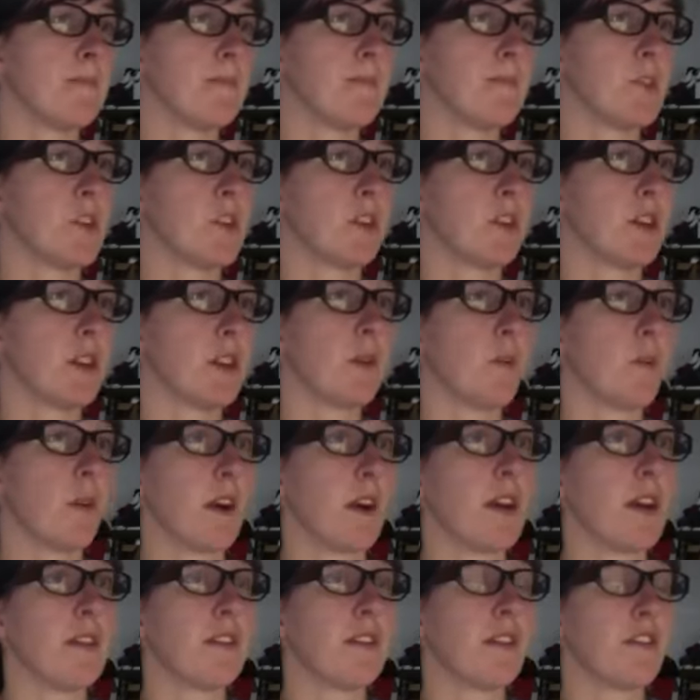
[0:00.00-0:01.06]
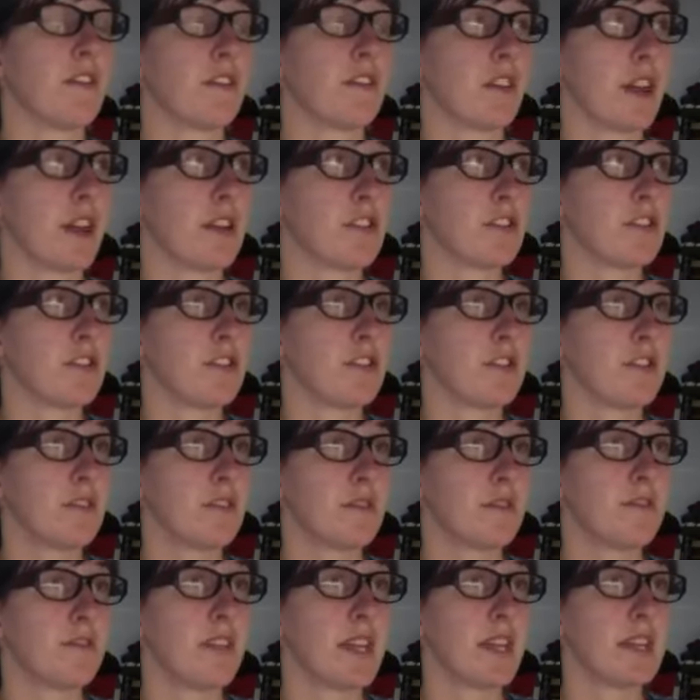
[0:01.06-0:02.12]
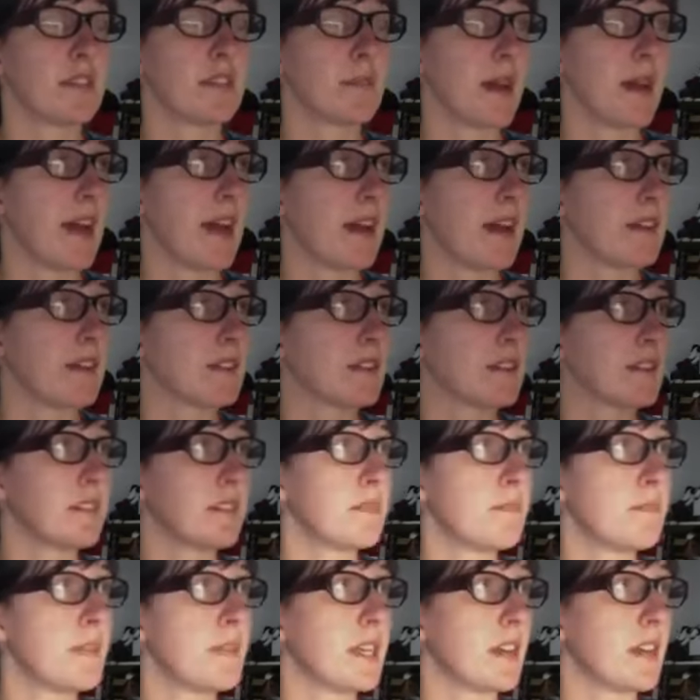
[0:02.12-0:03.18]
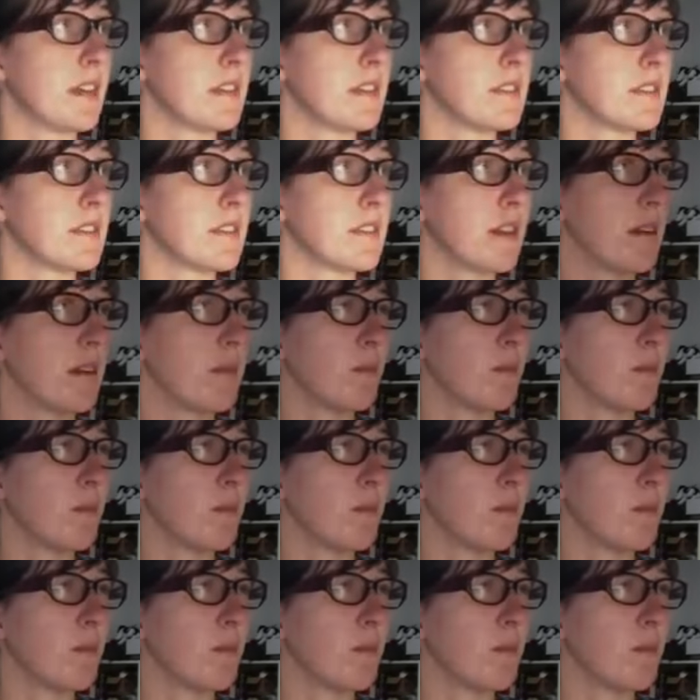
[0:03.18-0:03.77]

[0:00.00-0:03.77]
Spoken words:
you're going to want a fresh face mask because